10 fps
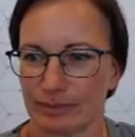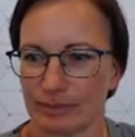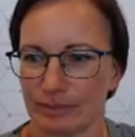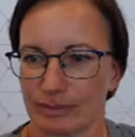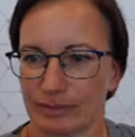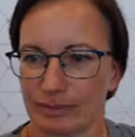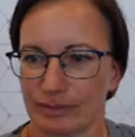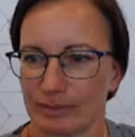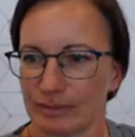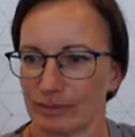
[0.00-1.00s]

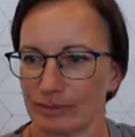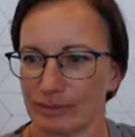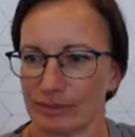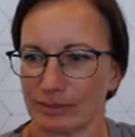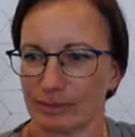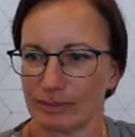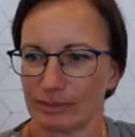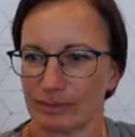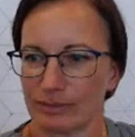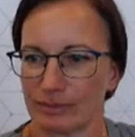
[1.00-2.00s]

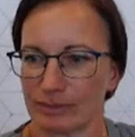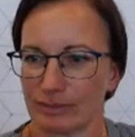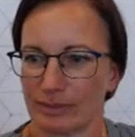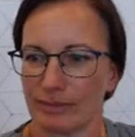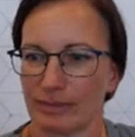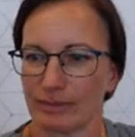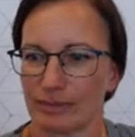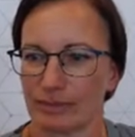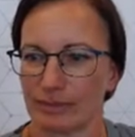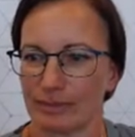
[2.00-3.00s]

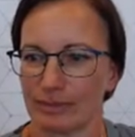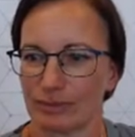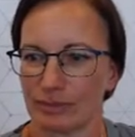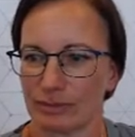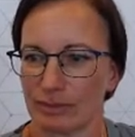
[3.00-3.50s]
(not speaking)